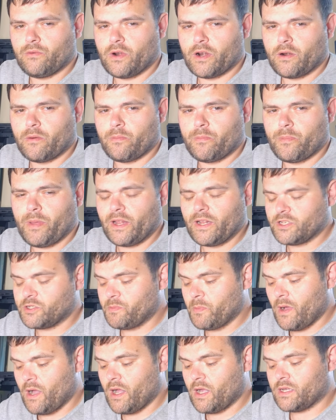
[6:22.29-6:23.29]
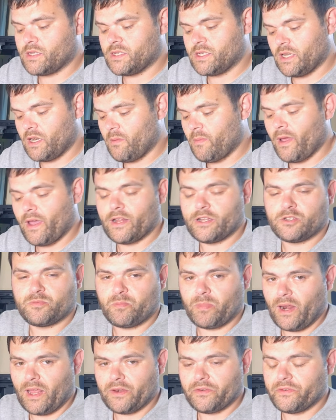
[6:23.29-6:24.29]
run of a Cinebench,
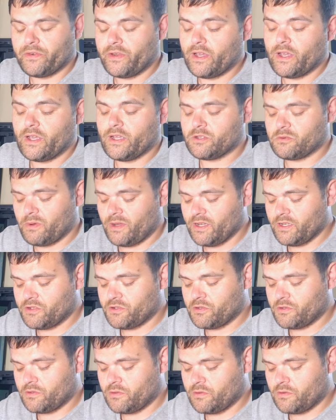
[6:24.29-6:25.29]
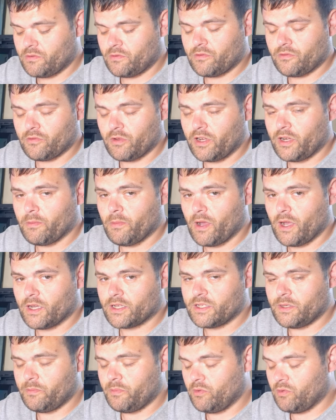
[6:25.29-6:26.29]
Blender, as well as 3D
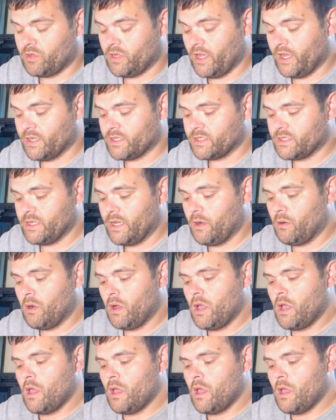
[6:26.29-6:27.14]
Mark GPU test. Now,